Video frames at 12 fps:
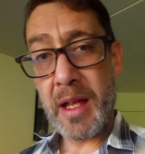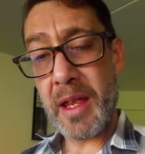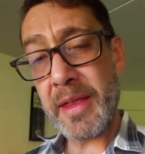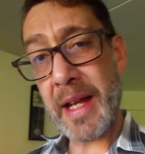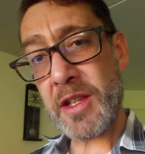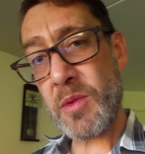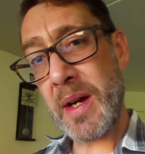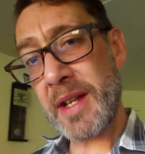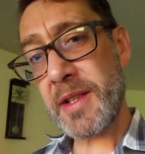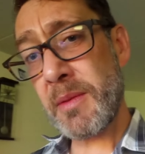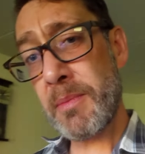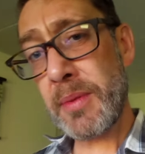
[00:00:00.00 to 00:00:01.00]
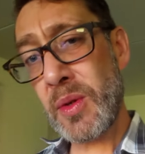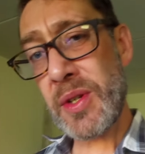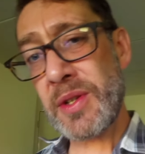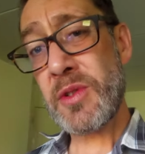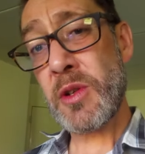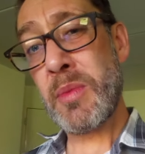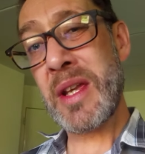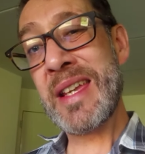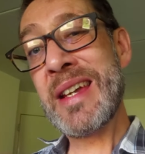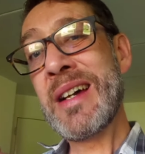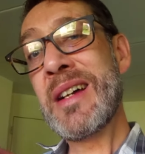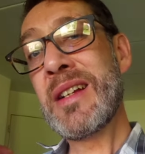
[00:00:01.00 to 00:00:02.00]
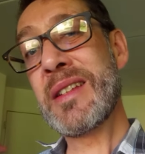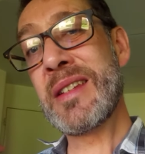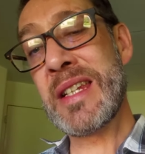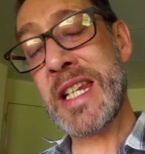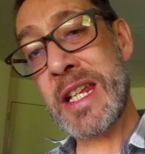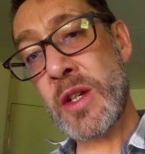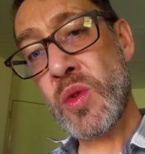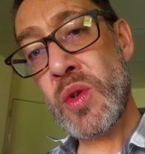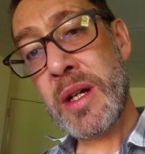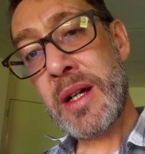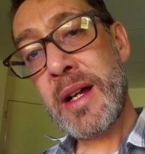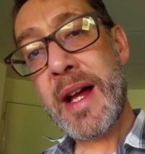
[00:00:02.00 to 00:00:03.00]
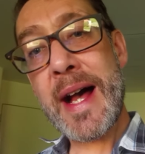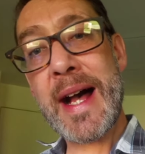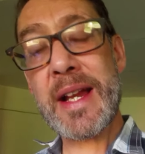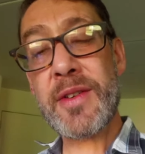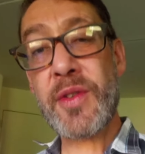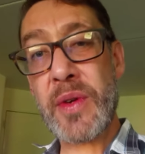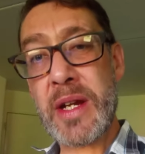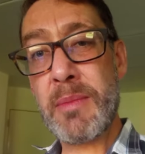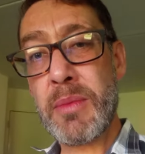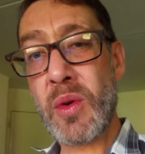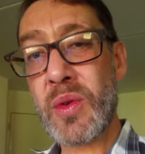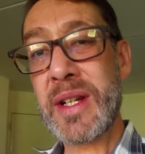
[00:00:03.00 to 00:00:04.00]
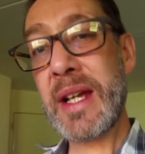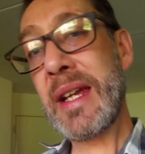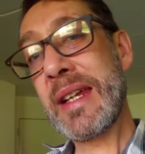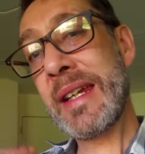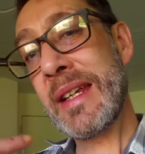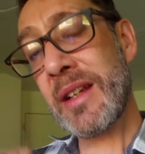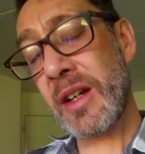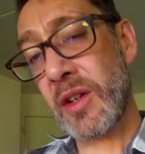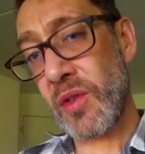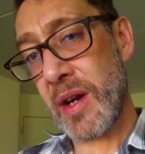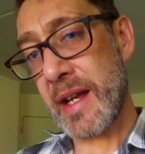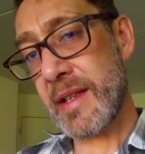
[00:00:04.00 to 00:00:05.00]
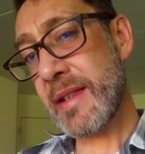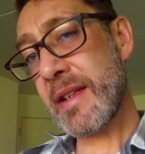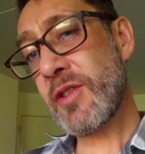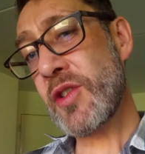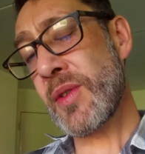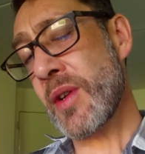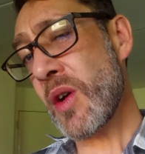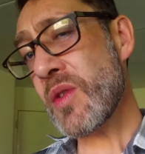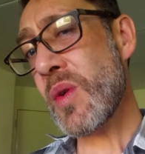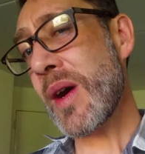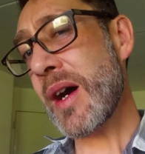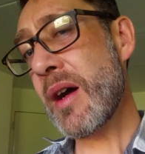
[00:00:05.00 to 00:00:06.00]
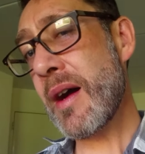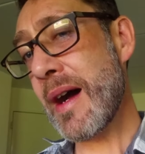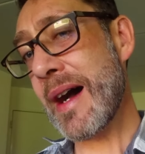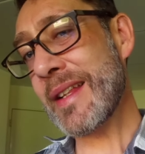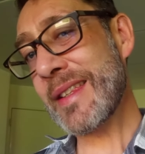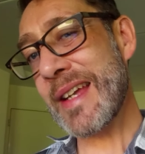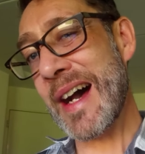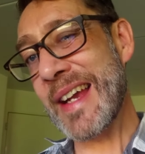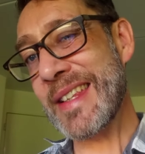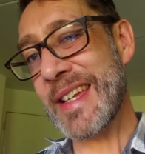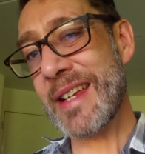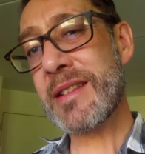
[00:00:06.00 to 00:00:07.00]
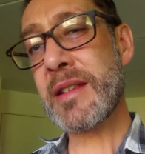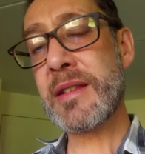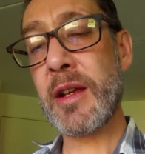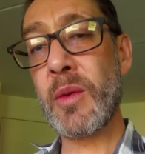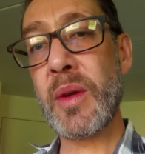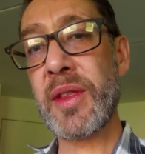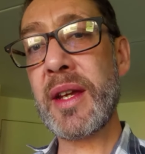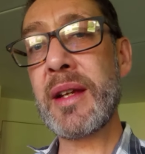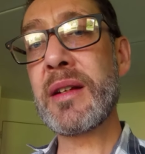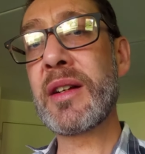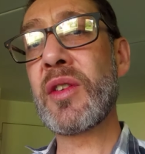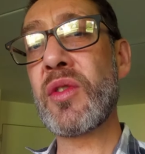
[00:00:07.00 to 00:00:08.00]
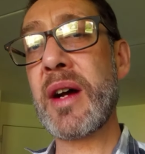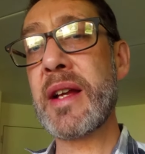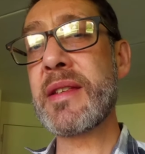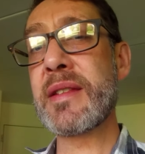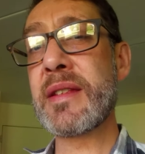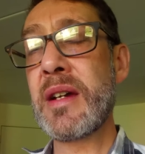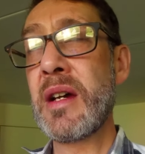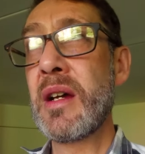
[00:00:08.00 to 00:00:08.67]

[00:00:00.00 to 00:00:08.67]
And that's why it's important to be new and reborn in Christ, to know your identity within Christ.